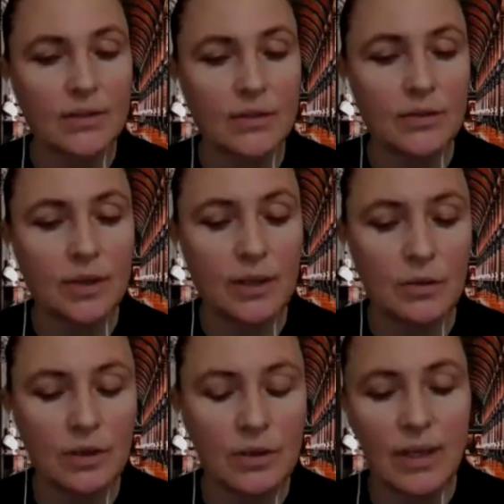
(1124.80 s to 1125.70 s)
the
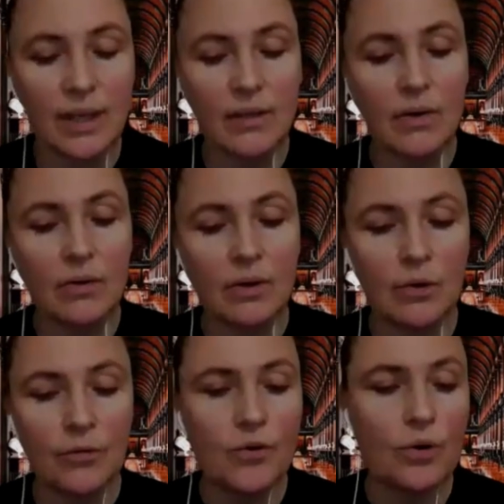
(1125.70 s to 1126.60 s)
technology, and
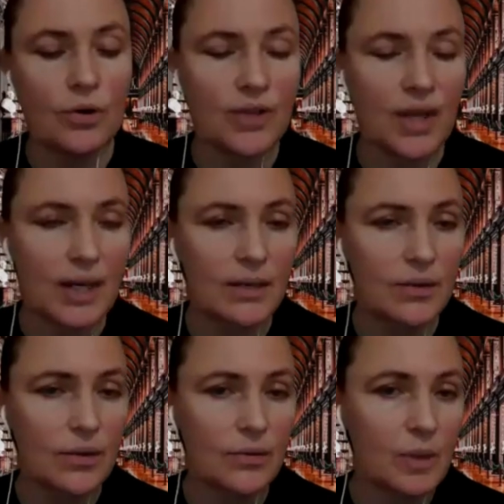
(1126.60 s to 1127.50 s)
of course, I
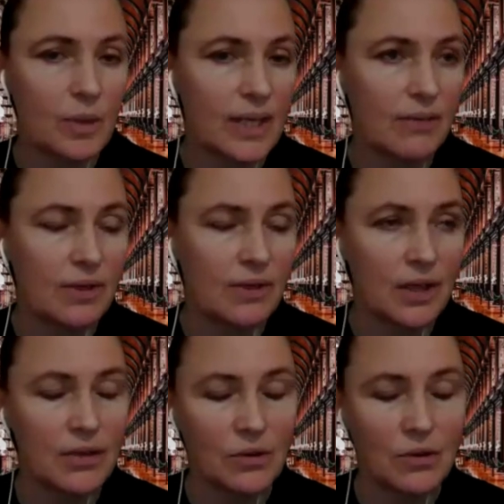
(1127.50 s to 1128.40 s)
don't believe in
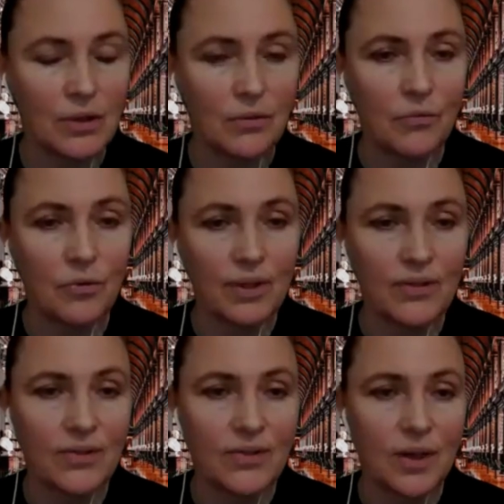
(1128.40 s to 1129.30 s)
technology for
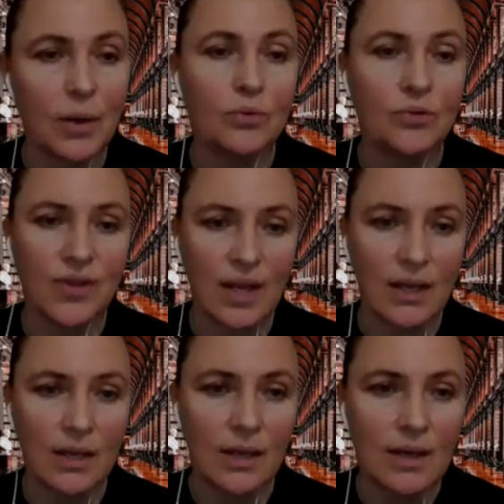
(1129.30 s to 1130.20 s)
its own
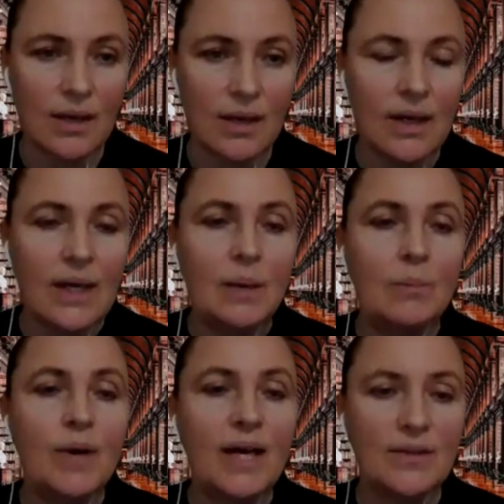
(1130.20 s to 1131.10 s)
sake.
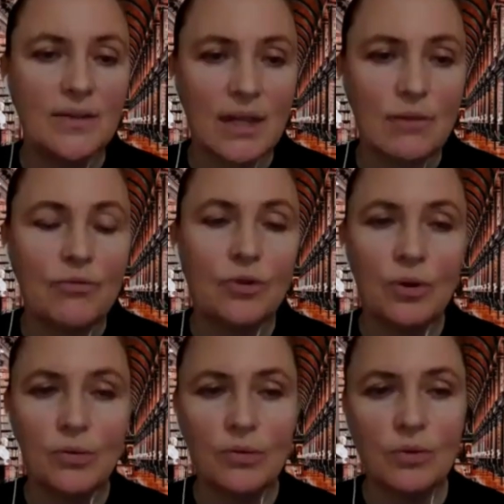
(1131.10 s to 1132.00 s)
But if you
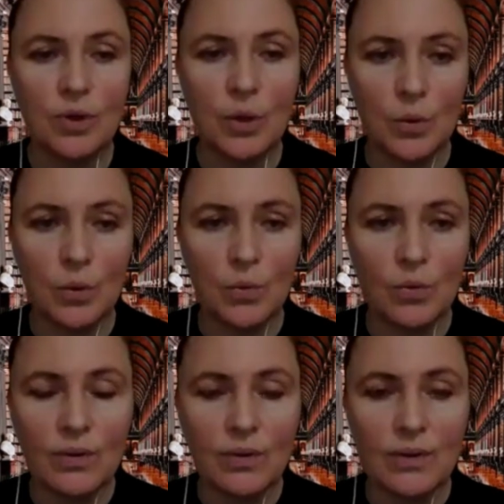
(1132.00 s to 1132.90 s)
don't
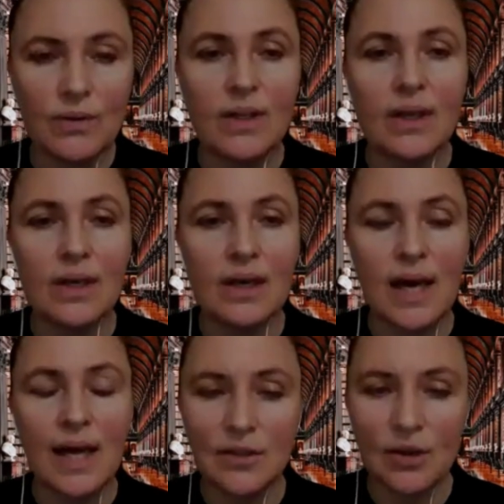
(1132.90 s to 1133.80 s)
know
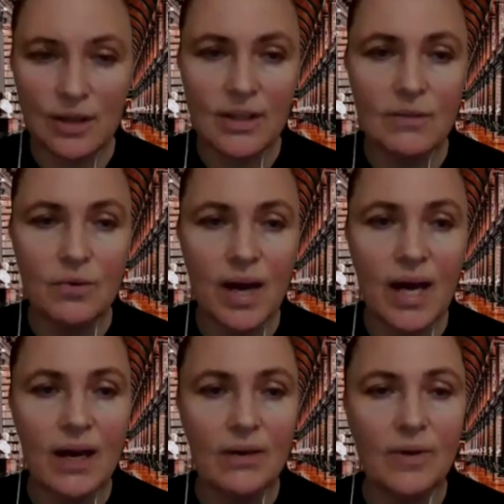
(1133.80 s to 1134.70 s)
the alternative you
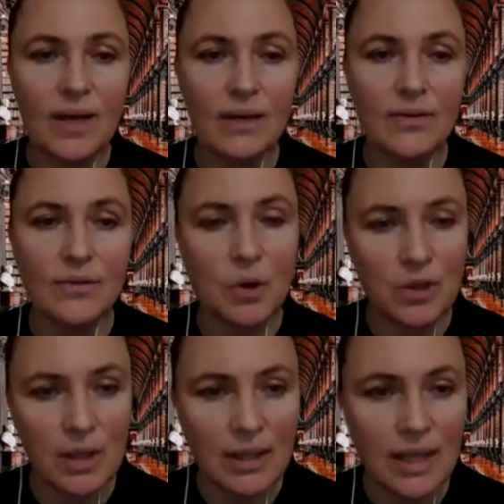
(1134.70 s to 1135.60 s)
have and the
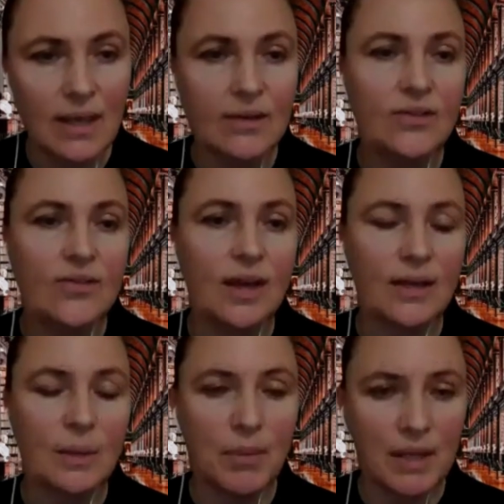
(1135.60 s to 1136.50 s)
bottlenecks
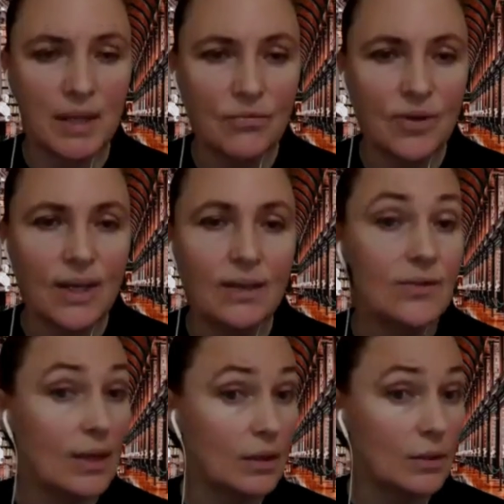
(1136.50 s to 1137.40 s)
and the
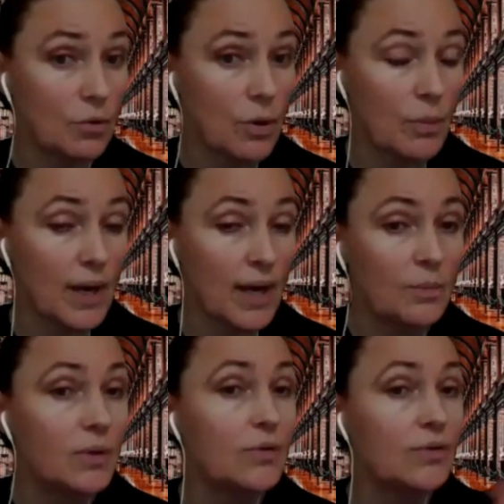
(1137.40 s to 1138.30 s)
benefits and the
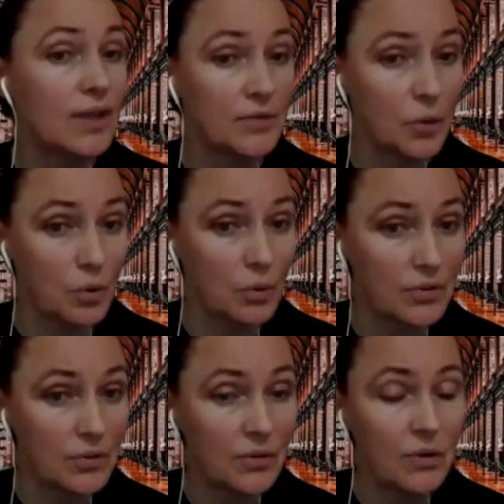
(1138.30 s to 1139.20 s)
drawbacks, because there is
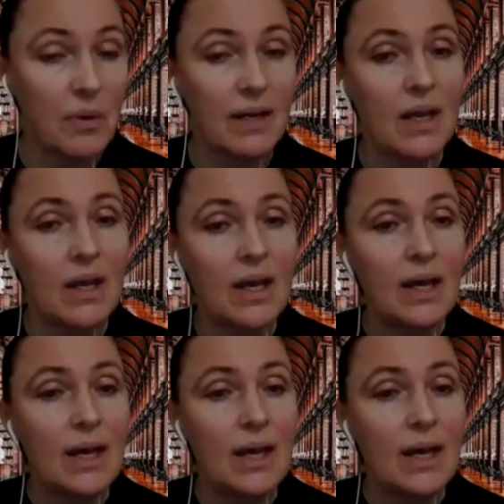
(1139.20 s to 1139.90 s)
always a drawback,